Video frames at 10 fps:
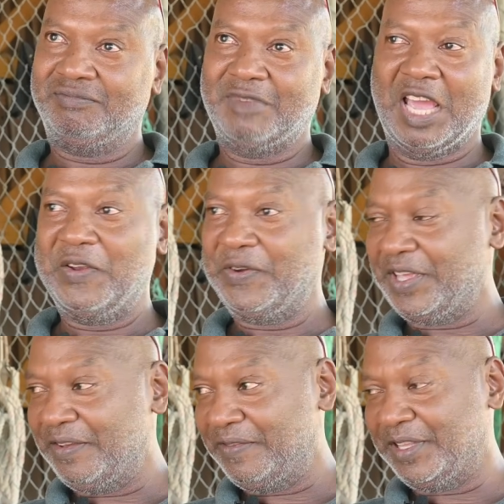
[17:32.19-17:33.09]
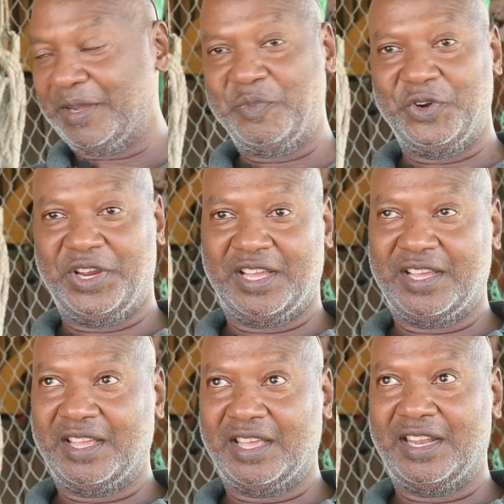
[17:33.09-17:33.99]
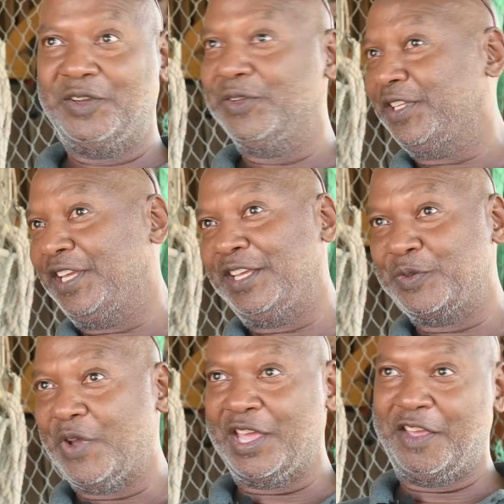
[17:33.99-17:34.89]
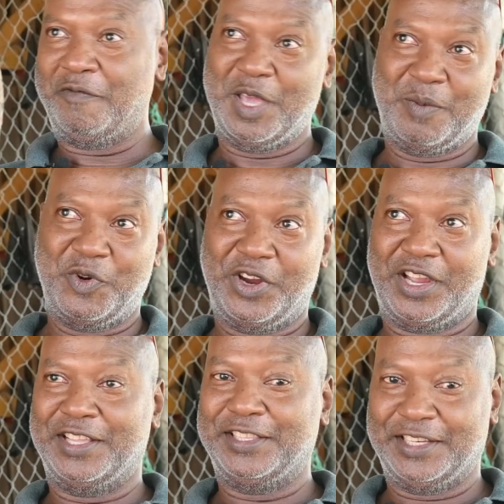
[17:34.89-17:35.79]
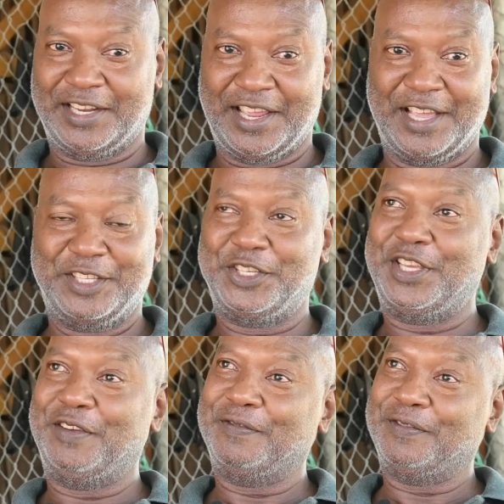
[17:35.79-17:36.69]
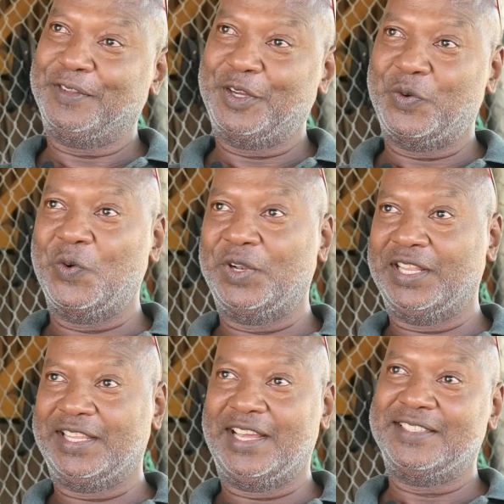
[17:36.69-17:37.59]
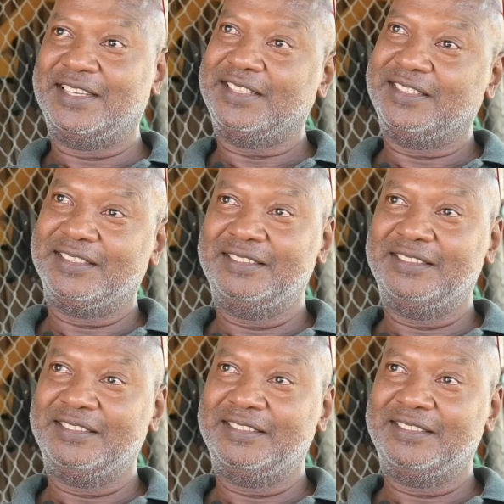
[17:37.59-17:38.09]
I don't give it a break, and I don't think it's going to give me a break until I achieve the goal that I set.